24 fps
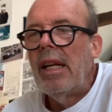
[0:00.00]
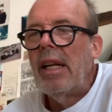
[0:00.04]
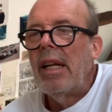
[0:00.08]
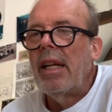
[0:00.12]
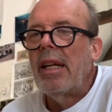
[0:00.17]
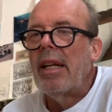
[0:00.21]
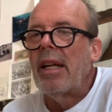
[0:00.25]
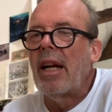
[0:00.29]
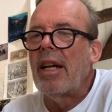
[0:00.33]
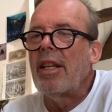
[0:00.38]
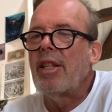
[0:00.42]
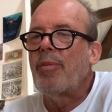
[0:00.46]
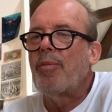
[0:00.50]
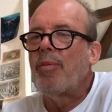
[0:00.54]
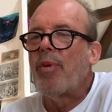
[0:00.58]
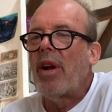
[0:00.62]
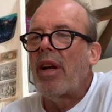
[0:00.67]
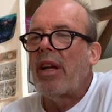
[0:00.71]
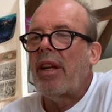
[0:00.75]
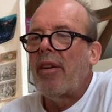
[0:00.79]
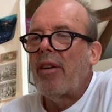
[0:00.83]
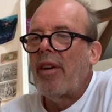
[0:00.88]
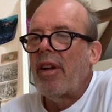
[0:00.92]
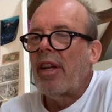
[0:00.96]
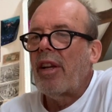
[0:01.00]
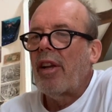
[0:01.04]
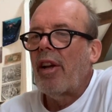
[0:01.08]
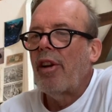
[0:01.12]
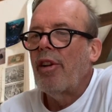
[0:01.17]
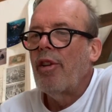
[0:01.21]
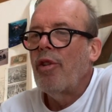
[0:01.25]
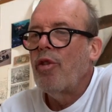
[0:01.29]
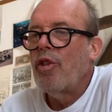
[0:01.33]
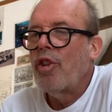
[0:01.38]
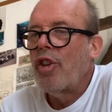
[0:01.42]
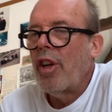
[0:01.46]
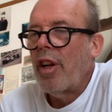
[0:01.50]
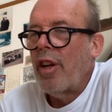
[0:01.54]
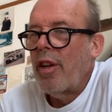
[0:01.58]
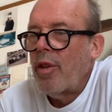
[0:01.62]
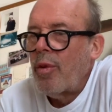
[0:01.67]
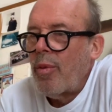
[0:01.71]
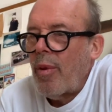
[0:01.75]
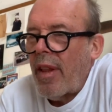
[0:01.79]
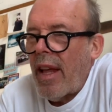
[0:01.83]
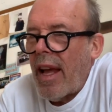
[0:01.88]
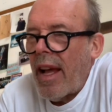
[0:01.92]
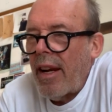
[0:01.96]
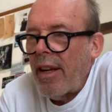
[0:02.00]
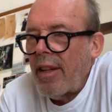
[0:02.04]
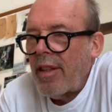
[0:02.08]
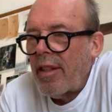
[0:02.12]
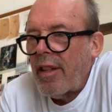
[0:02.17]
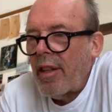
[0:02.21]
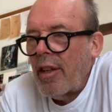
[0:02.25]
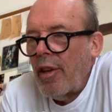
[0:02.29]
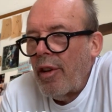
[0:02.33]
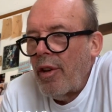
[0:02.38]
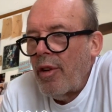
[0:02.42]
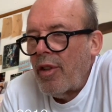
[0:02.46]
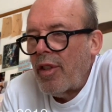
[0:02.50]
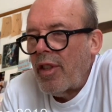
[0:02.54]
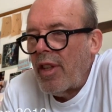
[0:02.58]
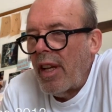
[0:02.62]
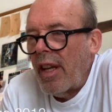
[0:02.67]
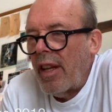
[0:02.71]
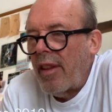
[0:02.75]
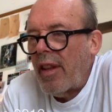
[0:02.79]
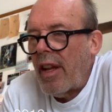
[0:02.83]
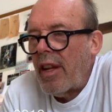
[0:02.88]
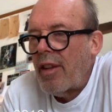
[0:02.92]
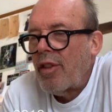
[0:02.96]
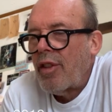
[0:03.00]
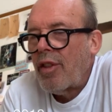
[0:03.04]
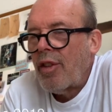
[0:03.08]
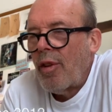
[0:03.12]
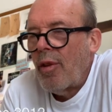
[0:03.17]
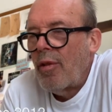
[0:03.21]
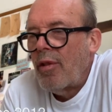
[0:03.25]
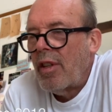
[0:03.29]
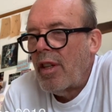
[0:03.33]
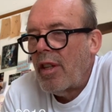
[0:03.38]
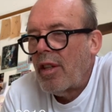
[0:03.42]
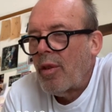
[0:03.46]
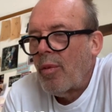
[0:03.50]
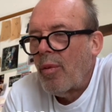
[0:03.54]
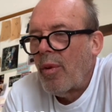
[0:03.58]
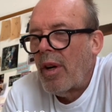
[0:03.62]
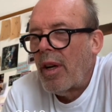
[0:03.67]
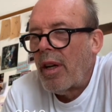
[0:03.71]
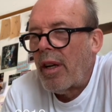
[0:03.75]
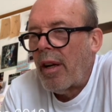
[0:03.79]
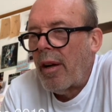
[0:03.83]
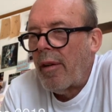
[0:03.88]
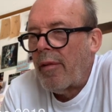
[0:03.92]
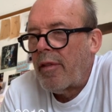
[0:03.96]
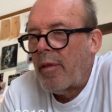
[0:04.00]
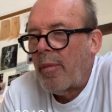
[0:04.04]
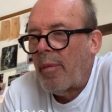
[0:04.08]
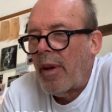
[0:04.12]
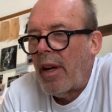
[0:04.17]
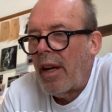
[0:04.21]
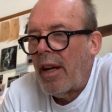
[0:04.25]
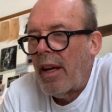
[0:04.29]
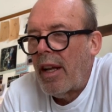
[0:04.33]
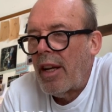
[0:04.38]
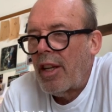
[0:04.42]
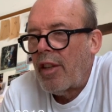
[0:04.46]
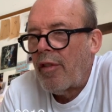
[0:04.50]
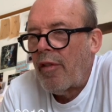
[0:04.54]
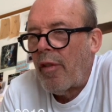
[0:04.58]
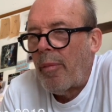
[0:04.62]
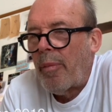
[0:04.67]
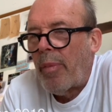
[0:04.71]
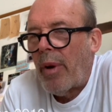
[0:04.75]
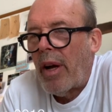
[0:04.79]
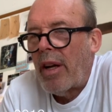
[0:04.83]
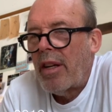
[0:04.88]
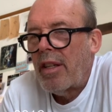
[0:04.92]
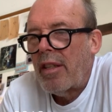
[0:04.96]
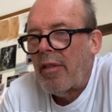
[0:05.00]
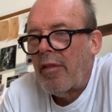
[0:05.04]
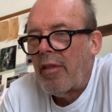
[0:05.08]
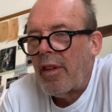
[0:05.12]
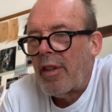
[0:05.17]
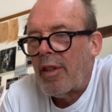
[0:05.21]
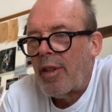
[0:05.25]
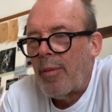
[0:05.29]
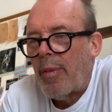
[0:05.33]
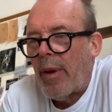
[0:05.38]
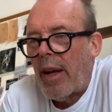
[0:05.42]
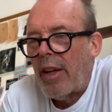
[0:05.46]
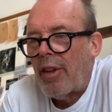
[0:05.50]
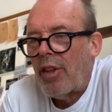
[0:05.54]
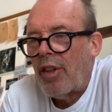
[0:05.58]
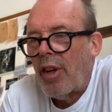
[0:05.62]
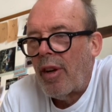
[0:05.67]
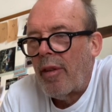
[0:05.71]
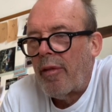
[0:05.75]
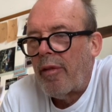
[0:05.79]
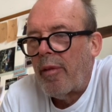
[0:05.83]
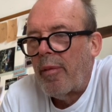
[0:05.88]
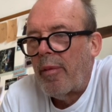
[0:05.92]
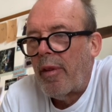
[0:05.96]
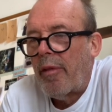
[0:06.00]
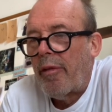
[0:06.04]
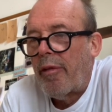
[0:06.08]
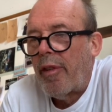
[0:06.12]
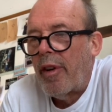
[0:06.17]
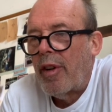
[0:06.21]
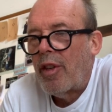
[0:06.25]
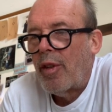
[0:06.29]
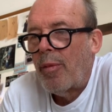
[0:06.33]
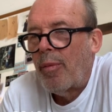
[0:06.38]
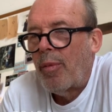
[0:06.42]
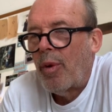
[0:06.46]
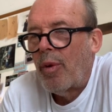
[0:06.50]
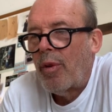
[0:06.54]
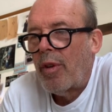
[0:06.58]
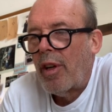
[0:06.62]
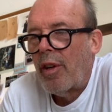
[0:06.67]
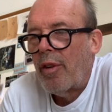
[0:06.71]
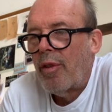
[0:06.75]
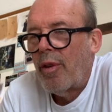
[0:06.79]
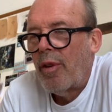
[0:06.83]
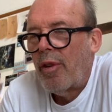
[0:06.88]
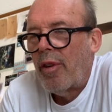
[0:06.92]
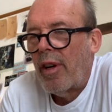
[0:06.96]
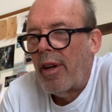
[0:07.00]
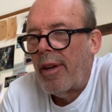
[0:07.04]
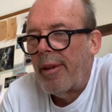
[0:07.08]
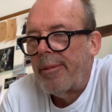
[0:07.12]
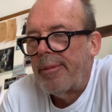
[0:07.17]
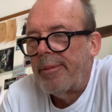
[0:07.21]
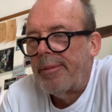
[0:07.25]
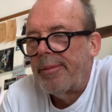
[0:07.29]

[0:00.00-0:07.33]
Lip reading: Nice brekker at Carluccio's with Alice and Lucy, and then scoot into work after my lunch of a pint of gazpacho from the Frigidaire Laura.